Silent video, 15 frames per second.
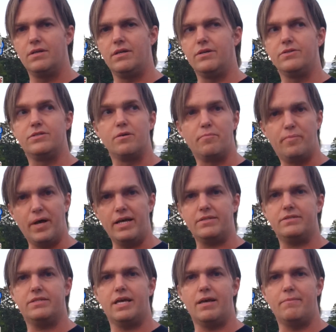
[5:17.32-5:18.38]
is the
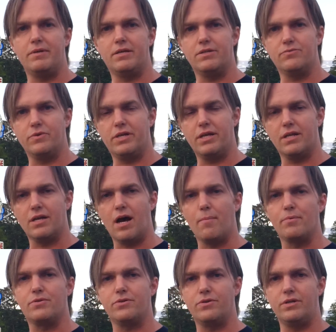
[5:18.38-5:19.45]
best day, because we get an
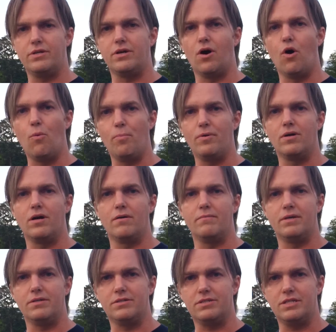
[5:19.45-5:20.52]
opportunity to open up
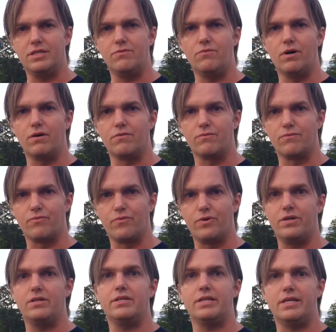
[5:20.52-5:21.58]
and see what
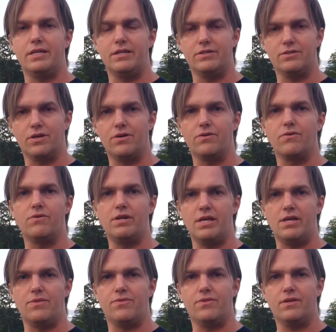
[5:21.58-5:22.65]
really is
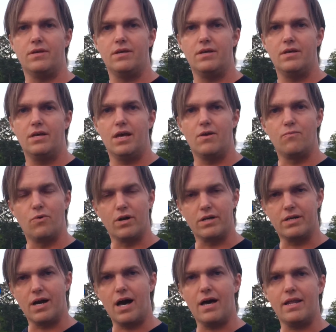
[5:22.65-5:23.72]
underneath and what
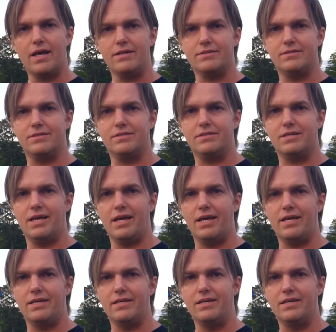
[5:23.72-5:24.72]
God has to say.